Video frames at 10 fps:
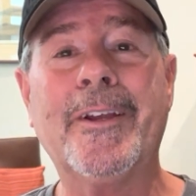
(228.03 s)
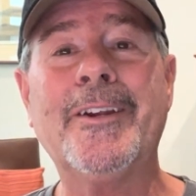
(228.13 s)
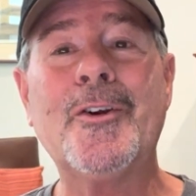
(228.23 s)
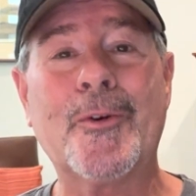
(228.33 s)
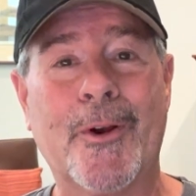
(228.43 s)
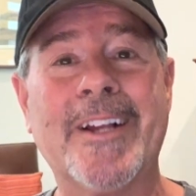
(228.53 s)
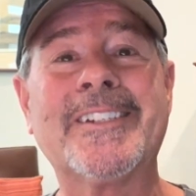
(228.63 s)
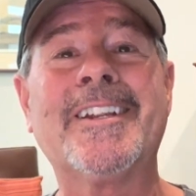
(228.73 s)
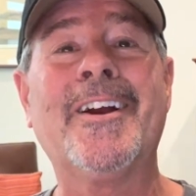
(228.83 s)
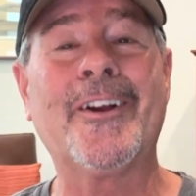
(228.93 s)

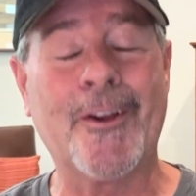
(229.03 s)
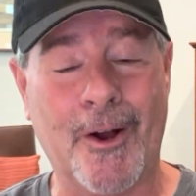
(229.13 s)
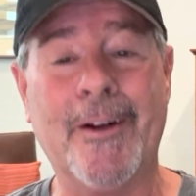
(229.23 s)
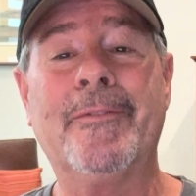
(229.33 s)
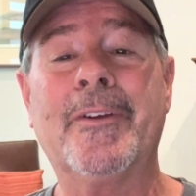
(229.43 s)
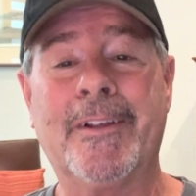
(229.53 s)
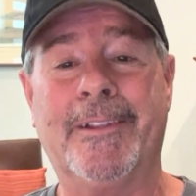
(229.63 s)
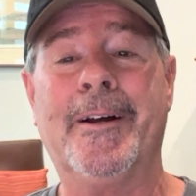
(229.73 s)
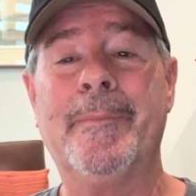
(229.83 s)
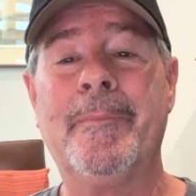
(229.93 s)
Crest Golf
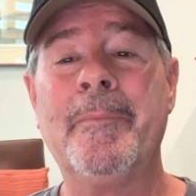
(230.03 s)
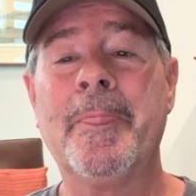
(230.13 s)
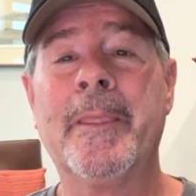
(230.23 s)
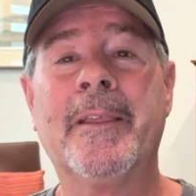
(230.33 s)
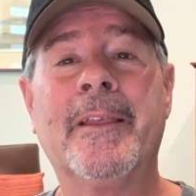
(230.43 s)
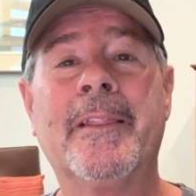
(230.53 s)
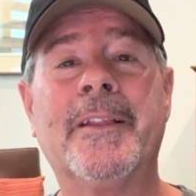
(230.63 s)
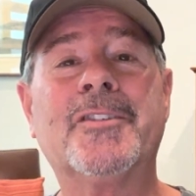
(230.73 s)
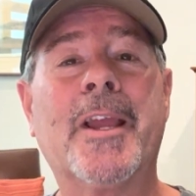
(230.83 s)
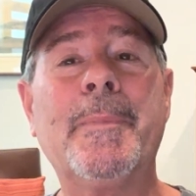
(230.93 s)
Club.
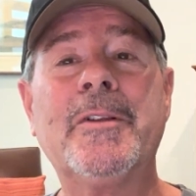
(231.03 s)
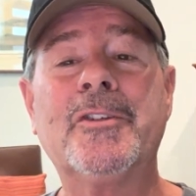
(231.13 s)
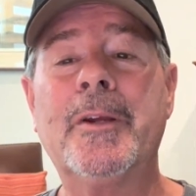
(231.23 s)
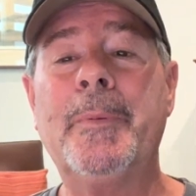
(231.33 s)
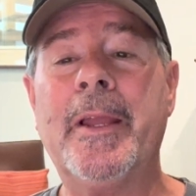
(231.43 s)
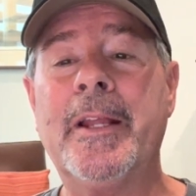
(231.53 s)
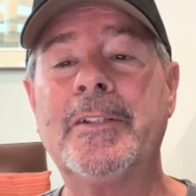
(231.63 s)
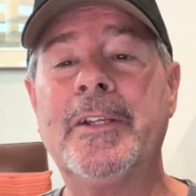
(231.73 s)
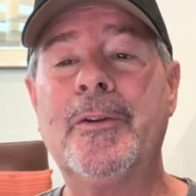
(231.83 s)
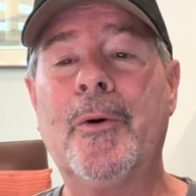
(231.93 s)
The championship
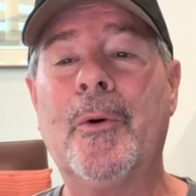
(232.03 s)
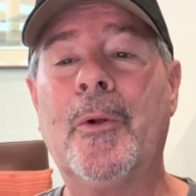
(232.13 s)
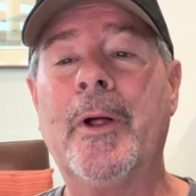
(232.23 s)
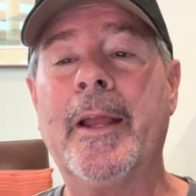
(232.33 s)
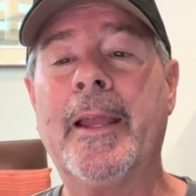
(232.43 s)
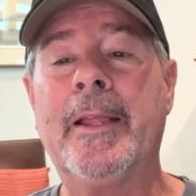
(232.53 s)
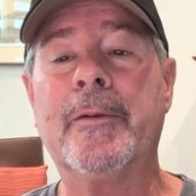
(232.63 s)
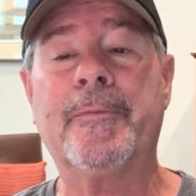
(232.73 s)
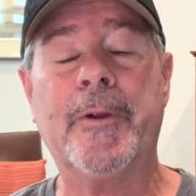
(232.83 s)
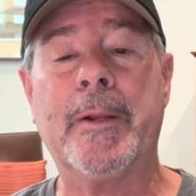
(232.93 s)
18-hole and
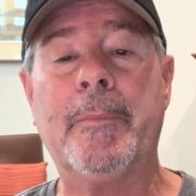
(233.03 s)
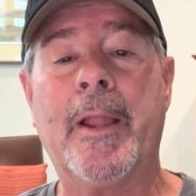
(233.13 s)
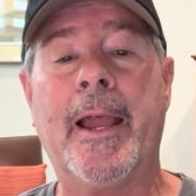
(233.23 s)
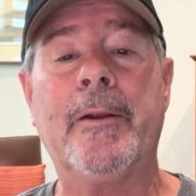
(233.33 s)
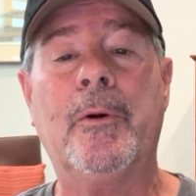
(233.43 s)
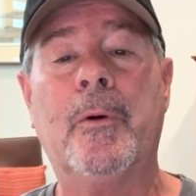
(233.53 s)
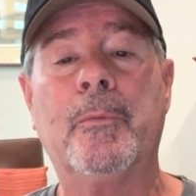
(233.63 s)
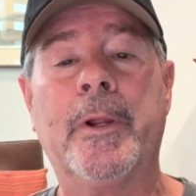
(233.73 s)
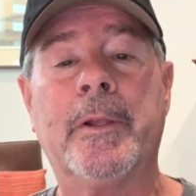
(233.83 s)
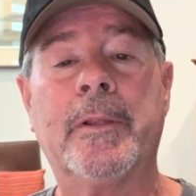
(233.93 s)
the Freedom 9-hole
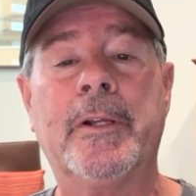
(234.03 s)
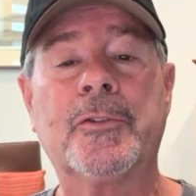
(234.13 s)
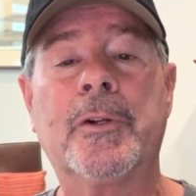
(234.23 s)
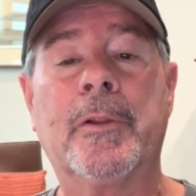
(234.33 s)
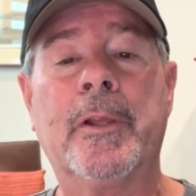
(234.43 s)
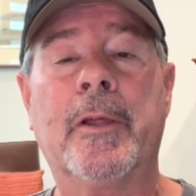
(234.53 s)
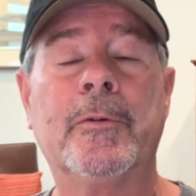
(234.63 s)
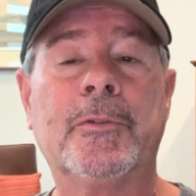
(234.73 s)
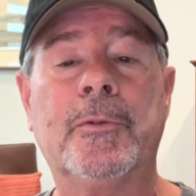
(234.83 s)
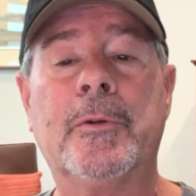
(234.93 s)
regulation are the
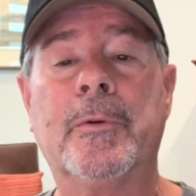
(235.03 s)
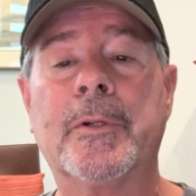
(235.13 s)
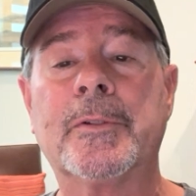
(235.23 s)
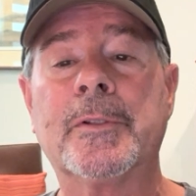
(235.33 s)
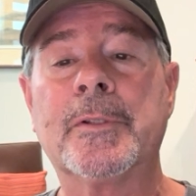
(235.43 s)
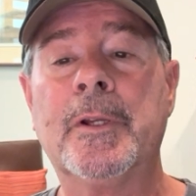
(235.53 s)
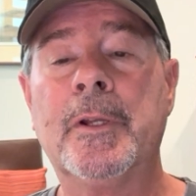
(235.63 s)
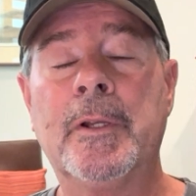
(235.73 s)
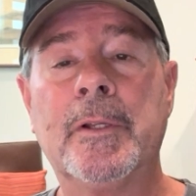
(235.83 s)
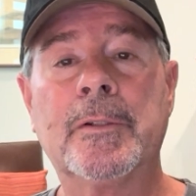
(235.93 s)
other 2 courses.
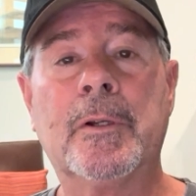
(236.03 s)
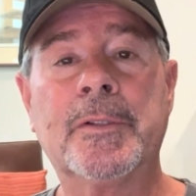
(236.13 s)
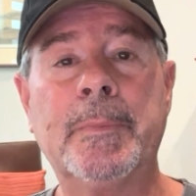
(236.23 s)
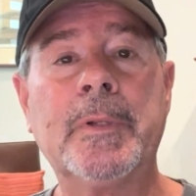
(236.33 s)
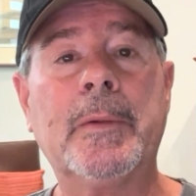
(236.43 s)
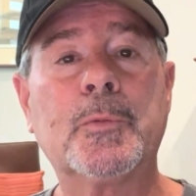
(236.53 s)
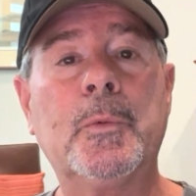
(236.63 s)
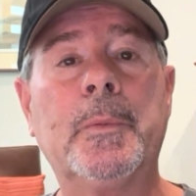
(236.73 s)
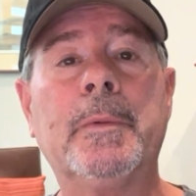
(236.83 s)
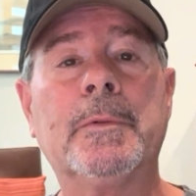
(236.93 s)
So sometime
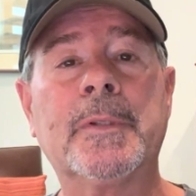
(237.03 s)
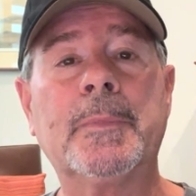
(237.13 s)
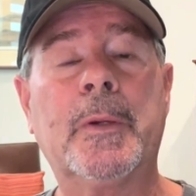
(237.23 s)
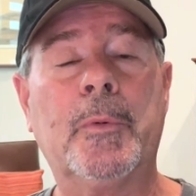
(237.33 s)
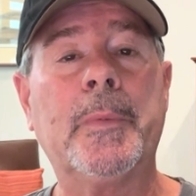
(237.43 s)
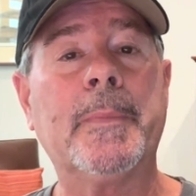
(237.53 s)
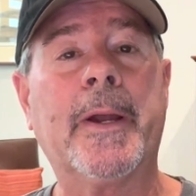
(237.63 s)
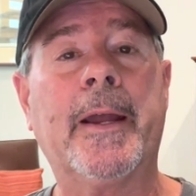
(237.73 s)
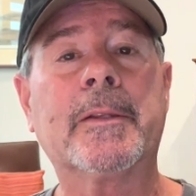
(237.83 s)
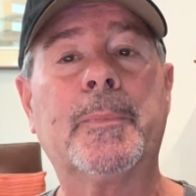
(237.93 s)
we'll be
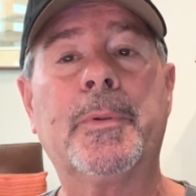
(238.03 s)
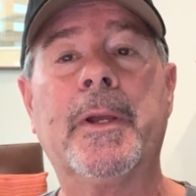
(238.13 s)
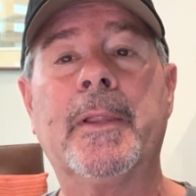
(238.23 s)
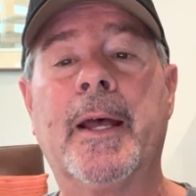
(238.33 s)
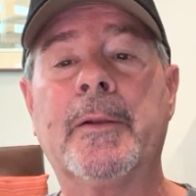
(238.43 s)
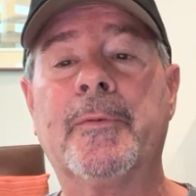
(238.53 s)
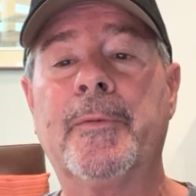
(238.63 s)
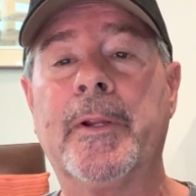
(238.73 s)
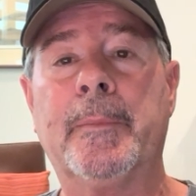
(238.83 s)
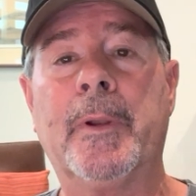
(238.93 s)
back to play that
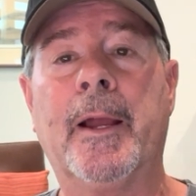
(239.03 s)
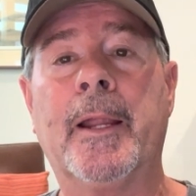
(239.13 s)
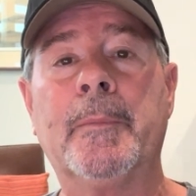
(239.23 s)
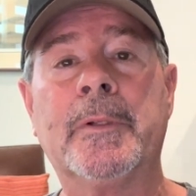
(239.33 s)
Freedom 9.